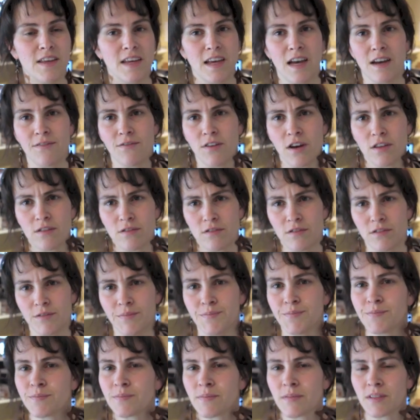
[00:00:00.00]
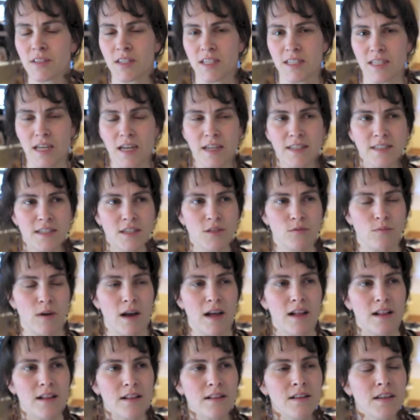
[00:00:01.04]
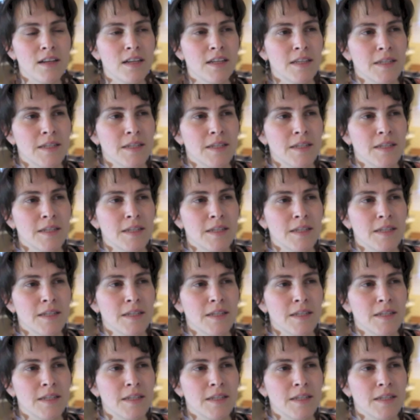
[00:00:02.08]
They have other designs as well.